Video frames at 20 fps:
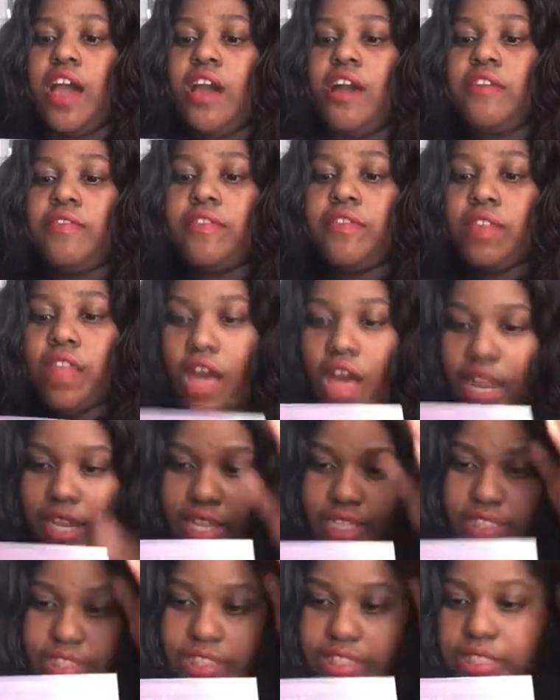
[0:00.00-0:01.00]

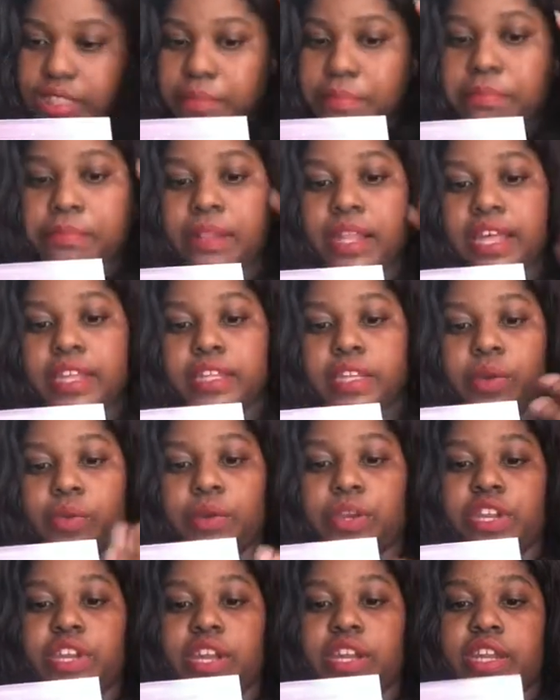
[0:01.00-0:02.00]
flawlessly blend in
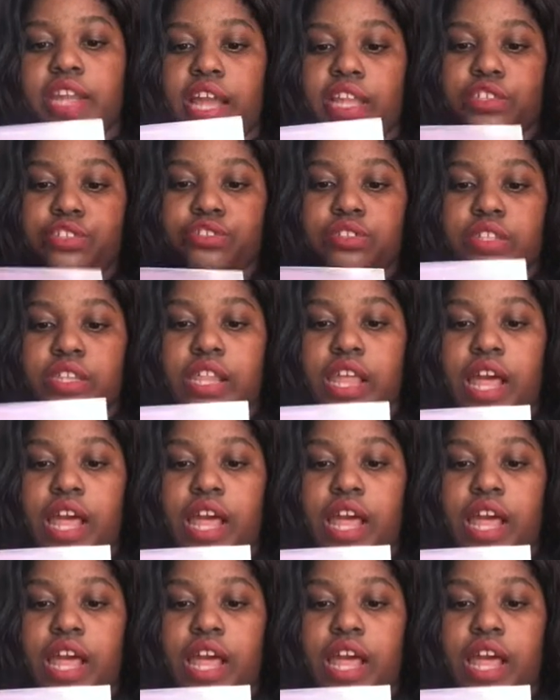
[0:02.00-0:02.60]
with your natural